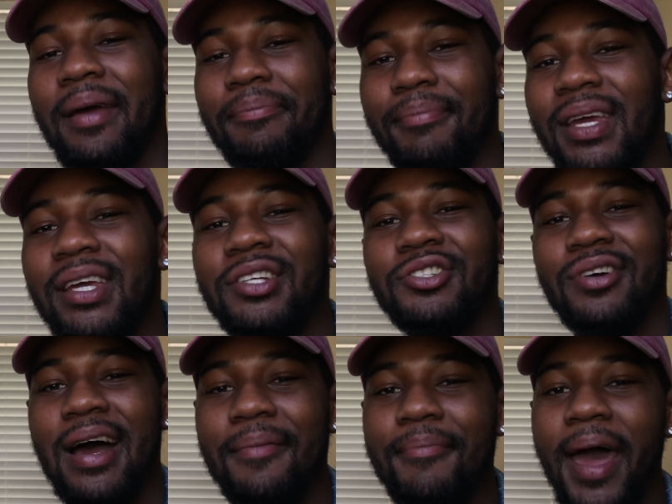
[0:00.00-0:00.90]
that beat
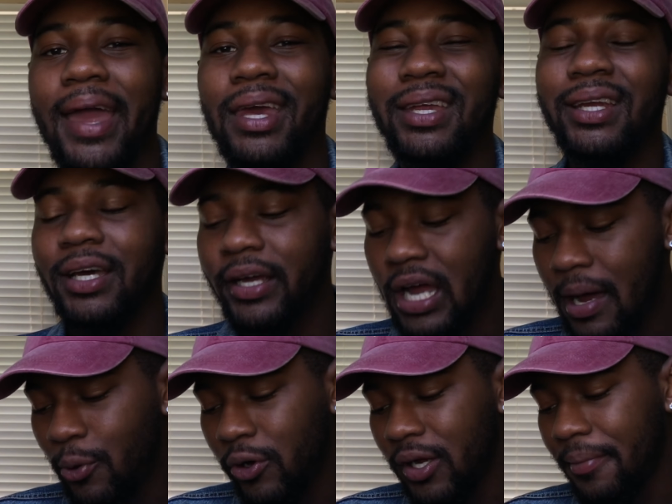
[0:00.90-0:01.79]
dropped back in, and a
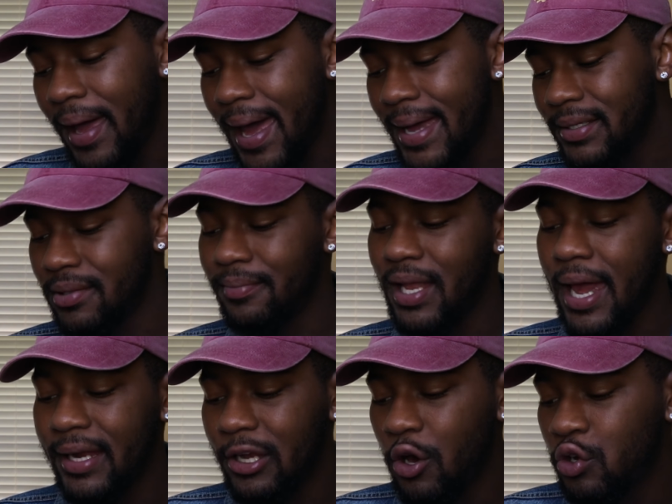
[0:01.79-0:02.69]
couple of them had some
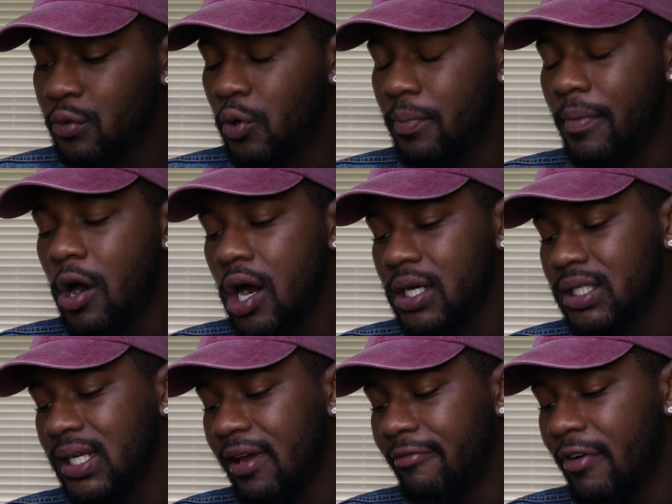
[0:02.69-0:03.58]
like notable
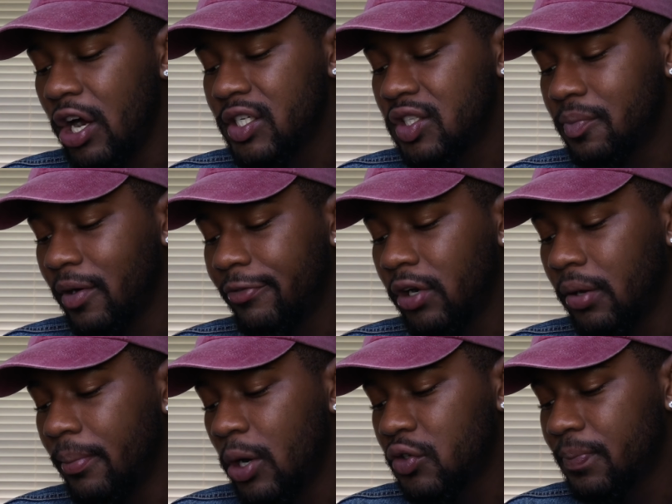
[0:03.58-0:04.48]
bars in their verses, but for
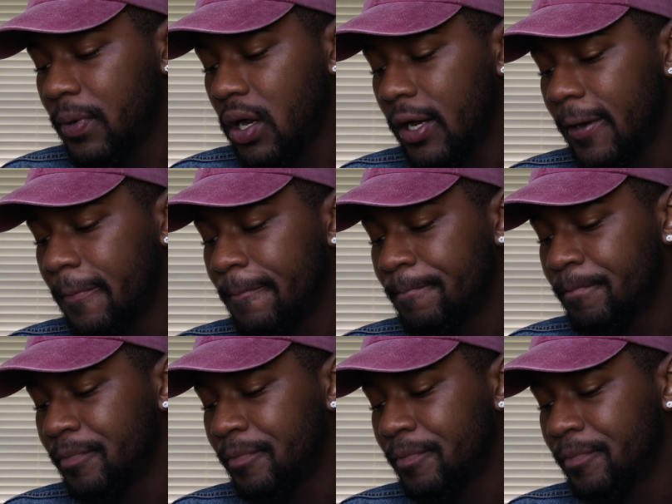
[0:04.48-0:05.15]
the most part,